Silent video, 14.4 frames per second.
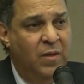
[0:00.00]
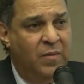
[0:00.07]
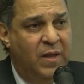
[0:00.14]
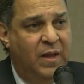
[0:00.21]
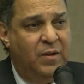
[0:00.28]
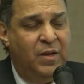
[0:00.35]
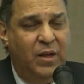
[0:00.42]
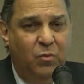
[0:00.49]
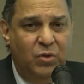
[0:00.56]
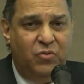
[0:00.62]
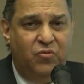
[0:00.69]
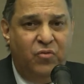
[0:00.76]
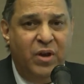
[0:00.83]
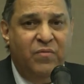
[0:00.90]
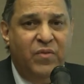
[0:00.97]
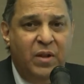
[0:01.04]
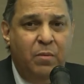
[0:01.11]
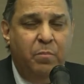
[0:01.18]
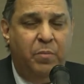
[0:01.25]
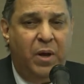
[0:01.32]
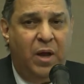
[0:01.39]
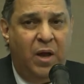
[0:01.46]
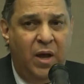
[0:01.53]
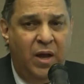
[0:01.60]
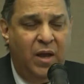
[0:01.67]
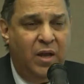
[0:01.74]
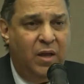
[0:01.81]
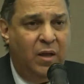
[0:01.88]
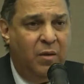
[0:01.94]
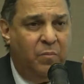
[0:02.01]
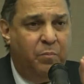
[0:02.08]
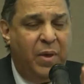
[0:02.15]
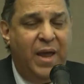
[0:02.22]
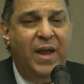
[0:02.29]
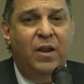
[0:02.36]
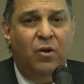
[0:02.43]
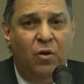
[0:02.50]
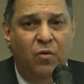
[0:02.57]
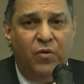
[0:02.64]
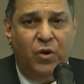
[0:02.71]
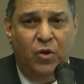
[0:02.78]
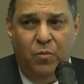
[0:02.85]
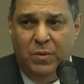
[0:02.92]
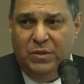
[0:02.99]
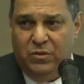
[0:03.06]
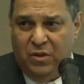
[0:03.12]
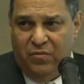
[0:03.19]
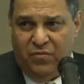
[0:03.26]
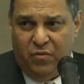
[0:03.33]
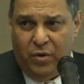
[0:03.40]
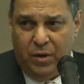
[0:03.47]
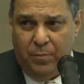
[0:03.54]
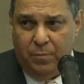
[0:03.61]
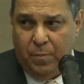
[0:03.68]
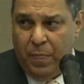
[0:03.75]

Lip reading: that it was driven by pain over human suffering.